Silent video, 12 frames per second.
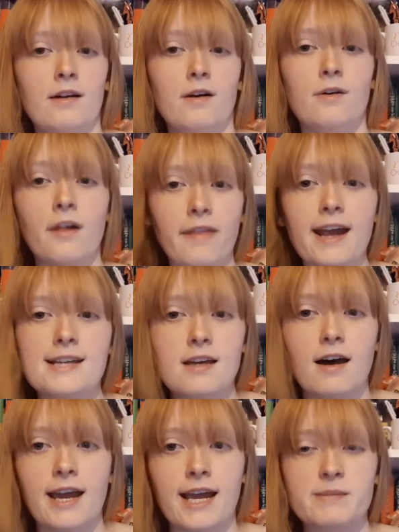Although that is
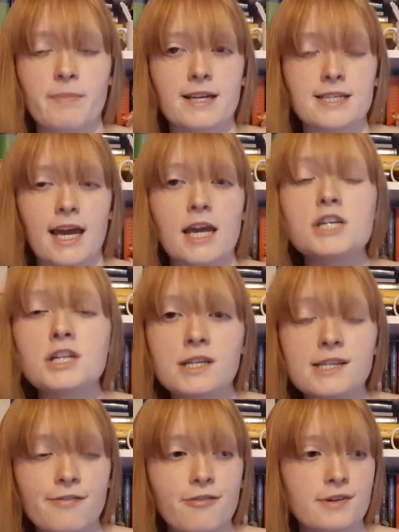high
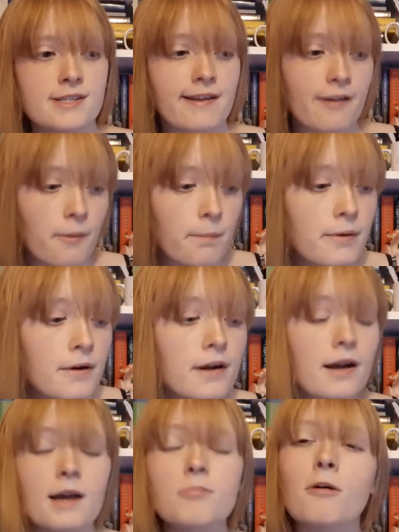expectations for a single
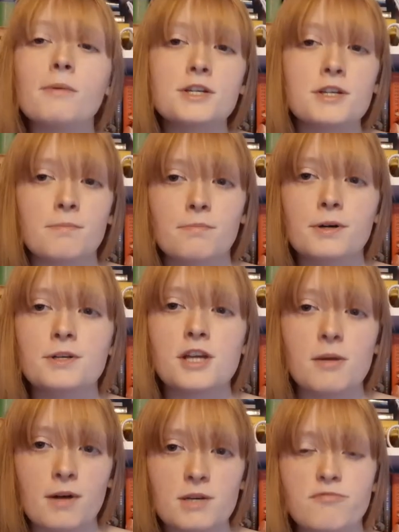book, I probably shouldn't put
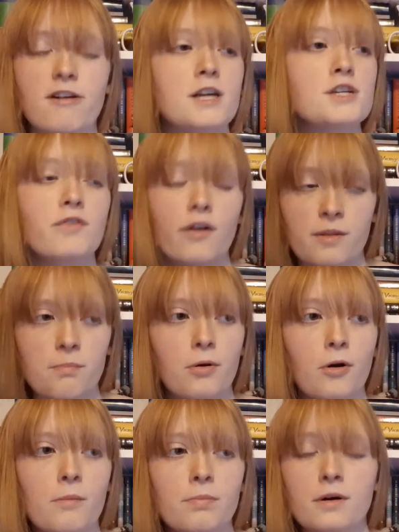too much pressure on the
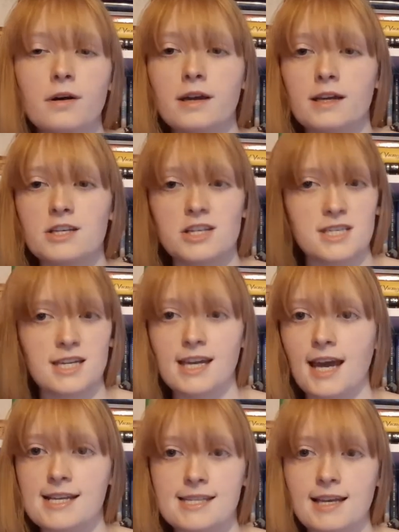poor book just in
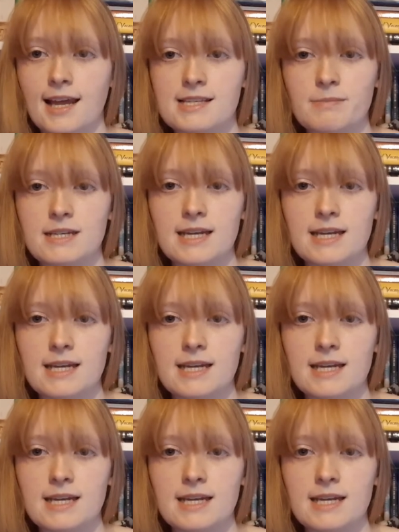case it lets me